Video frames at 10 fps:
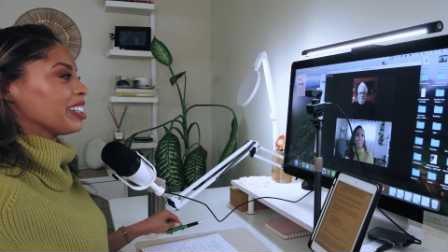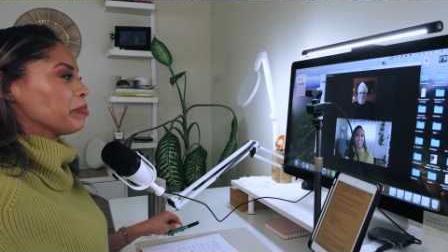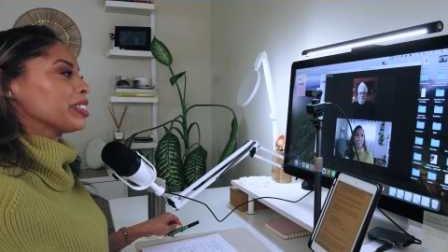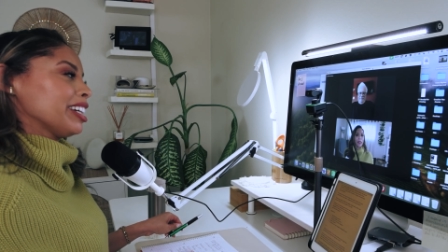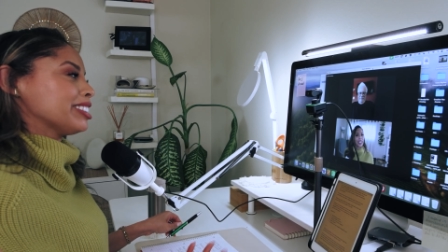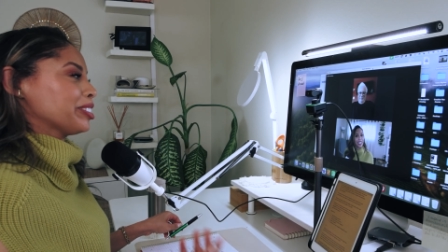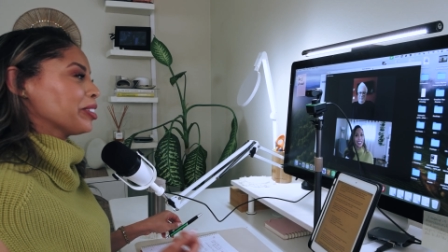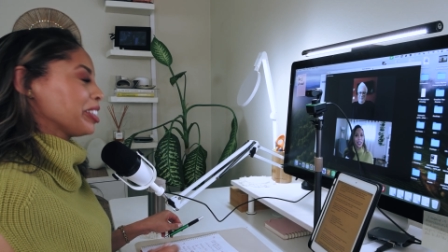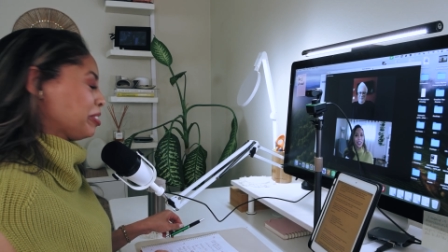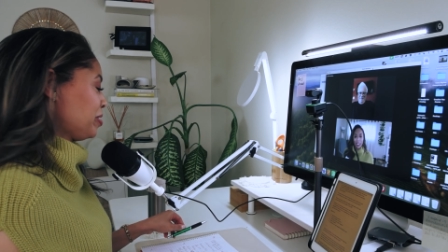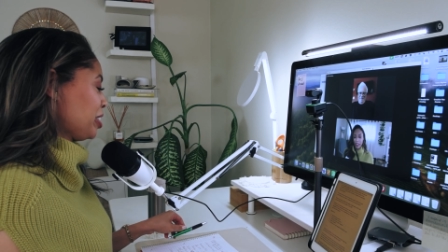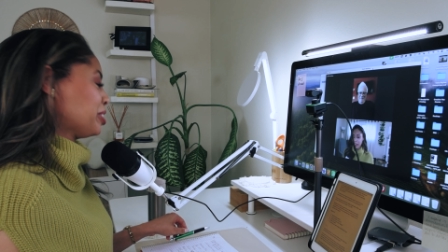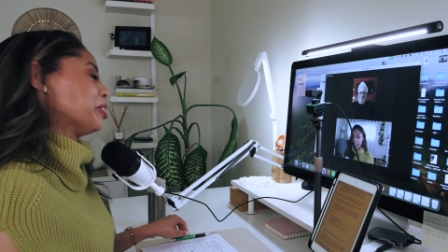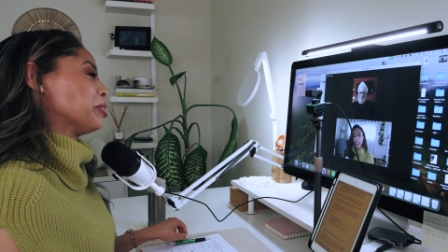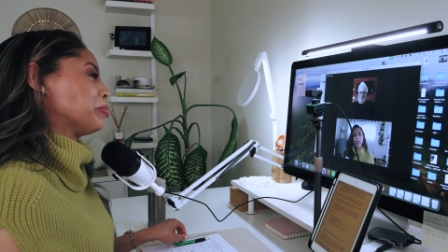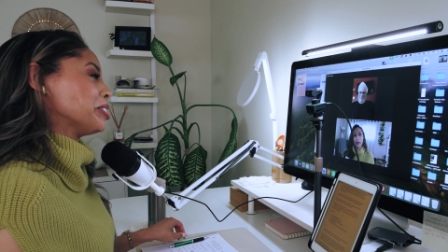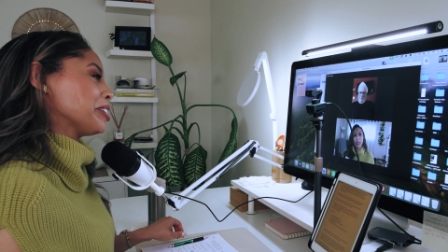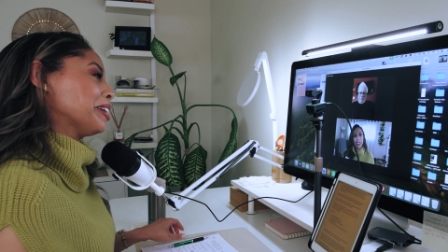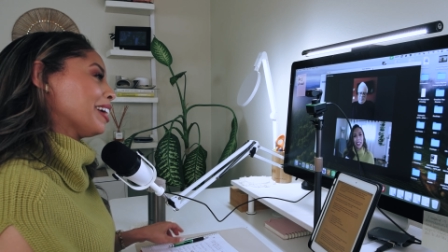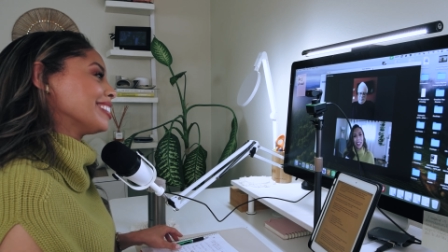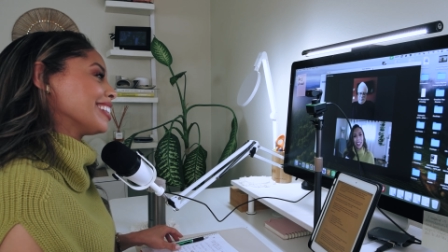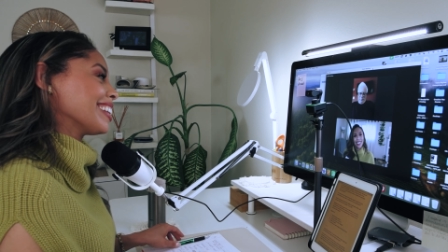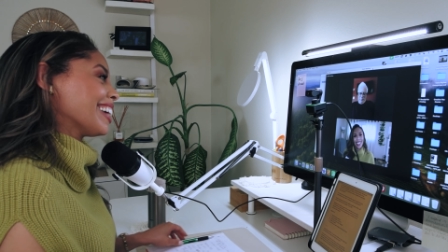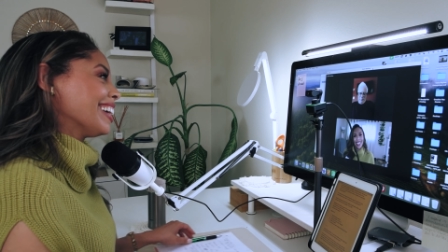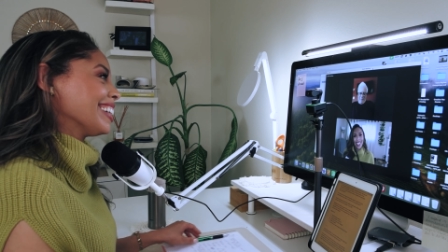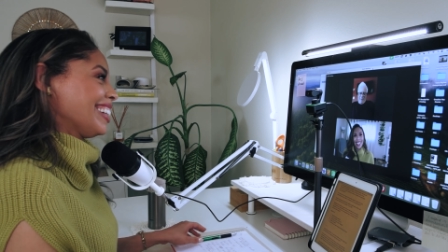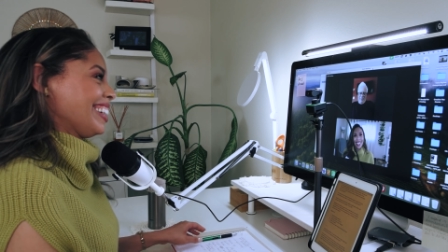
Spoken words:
but that's totally PG. I'll take that.